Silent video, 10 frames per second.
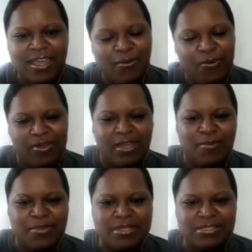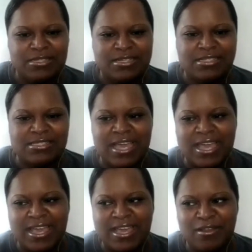an online business
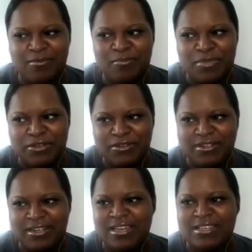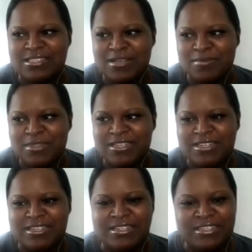and building like
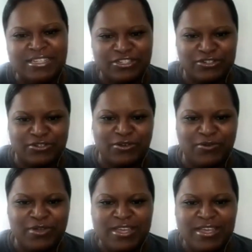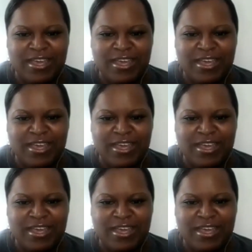something digital.